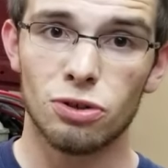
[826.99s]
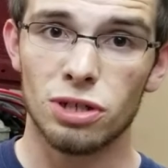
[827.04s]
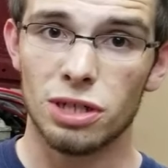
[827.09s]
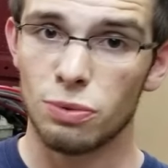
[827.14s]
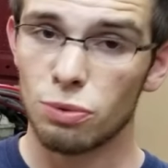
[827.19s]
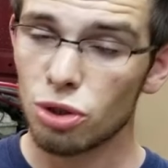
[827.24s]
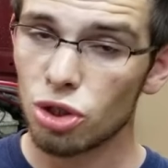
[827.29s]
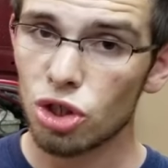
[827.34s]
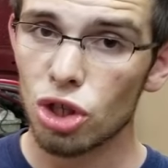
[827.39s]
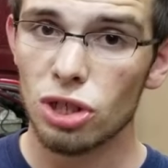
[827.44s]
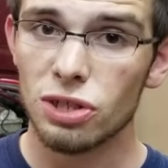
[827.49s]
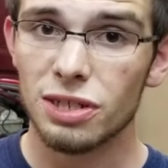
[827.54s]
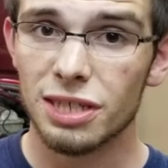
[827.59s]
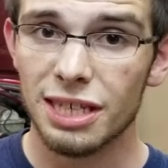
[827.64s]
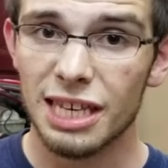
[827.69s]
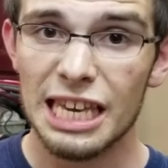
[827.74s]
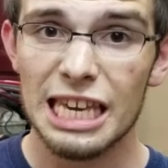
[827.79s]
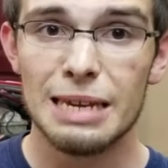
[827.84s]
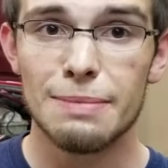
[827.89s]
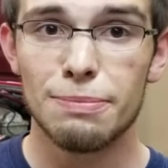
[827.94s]
And it would just
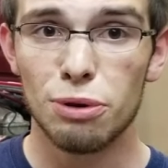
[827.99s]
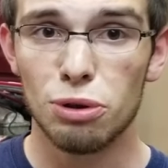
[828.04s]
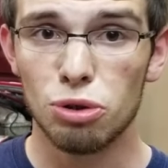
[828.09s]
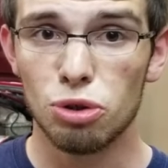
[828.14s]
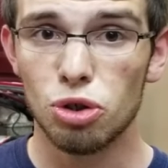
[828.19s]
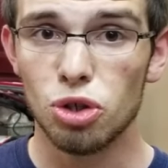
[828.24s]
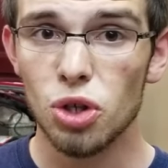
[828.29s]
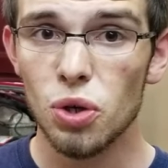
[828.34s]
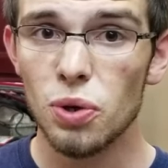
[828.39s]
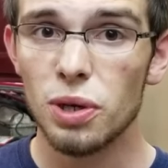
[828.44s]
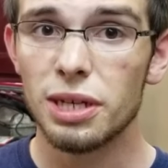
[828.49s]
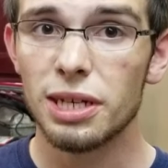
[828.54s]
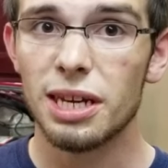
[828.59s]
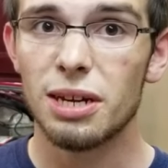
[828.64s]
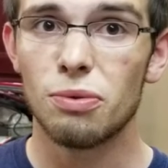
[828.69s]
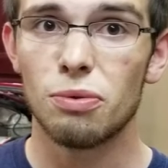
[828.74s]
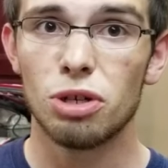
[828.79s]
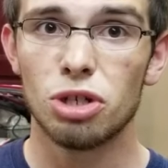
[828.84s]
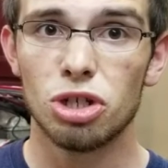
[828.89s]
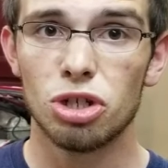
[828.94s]
keep doing
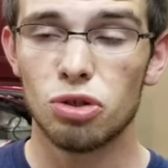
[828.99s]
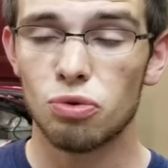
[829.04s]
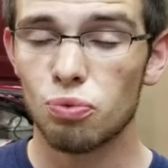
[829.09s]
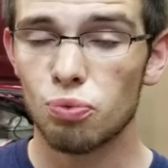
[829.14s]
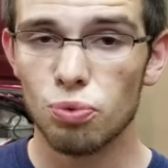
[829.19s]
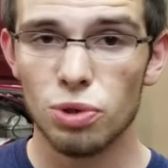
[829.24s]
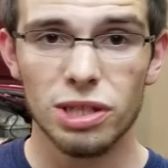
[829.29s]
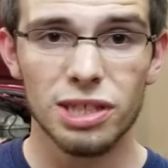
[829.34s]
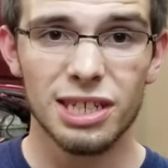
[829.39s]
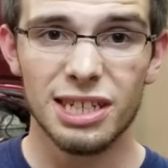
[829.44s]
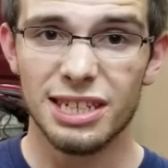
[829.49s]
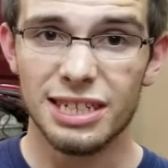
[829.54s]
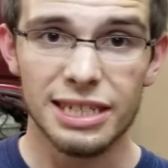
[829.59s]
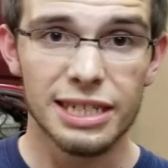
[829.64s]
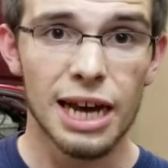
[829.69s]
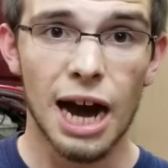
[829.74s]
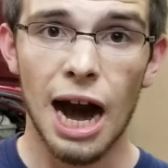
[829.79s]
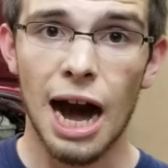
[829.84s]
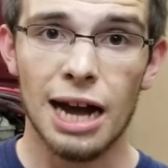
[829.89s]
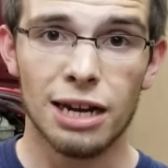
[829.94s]
it, which is really
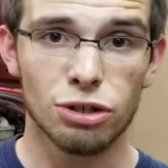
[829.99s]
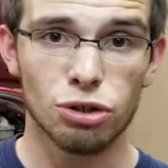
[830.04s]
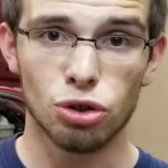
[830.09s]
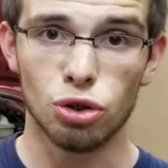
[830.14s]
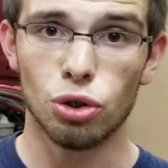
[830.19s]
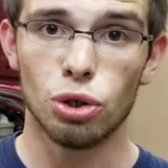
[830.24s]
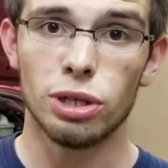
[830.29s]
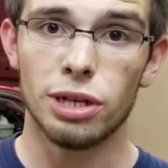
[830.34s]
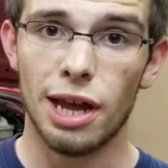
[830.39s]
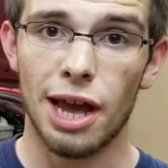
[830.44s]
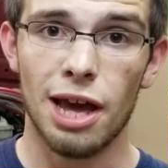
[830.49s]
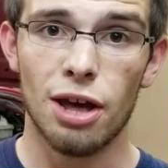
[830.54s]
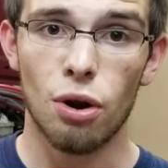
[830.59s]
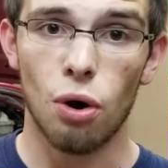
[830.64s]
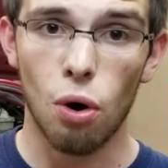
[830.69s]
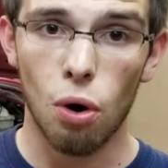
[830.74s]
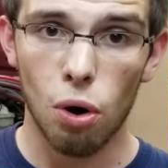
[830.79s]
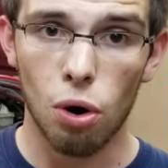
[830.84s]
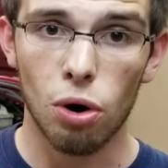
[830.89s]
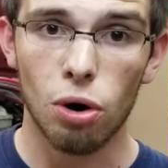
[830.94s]
not good at
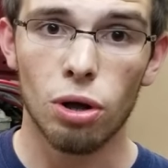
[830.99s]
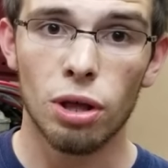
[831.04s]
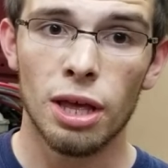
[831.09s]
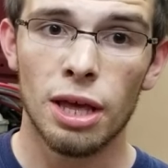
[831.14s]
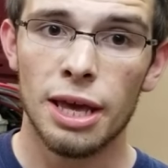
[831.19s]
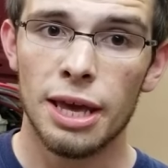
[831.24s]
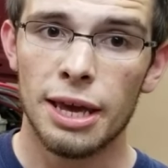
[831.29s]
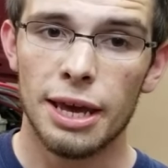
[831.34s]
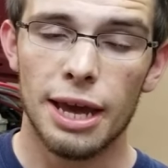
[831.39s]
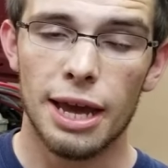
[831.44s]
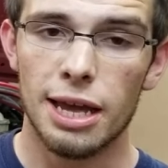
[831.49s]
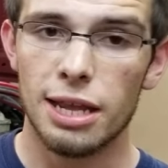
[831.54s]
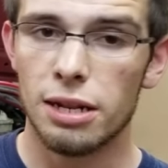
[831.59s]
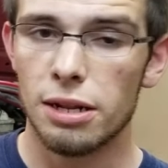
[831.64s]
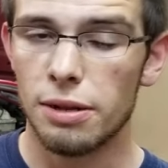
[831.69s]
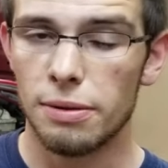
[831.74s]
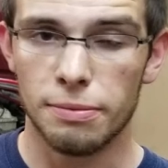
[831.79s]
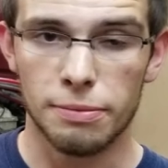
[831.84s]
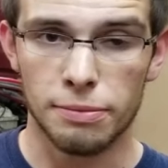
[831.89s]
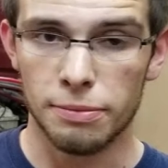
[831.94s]
all and